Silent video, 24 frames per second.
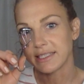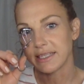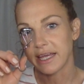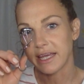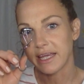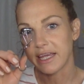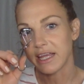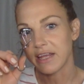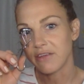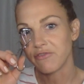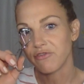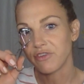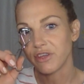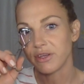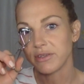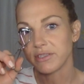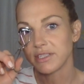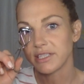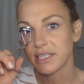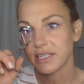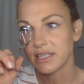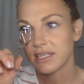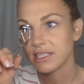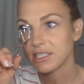like
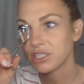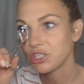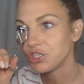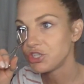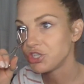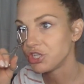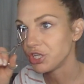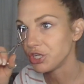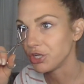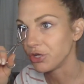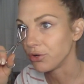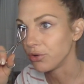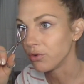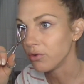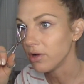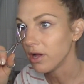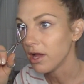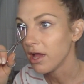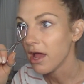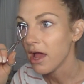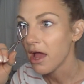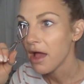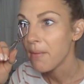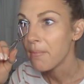infused in this too.
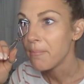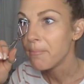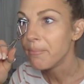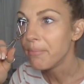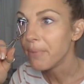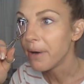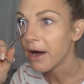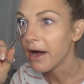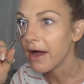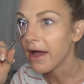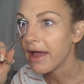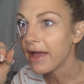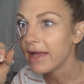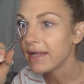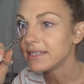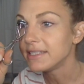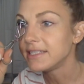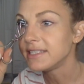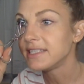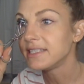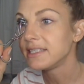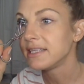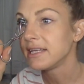But